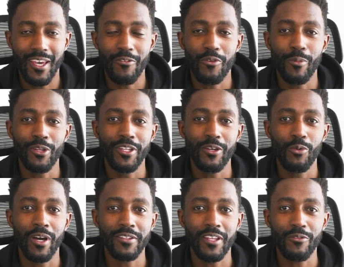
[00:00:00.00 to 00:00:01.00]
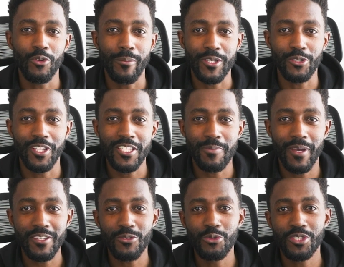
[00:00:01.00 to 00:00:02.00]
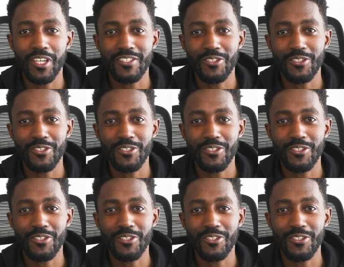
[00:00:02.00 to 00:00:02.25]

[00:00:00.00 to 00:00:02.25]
Every Monday we interview Amazon experts who share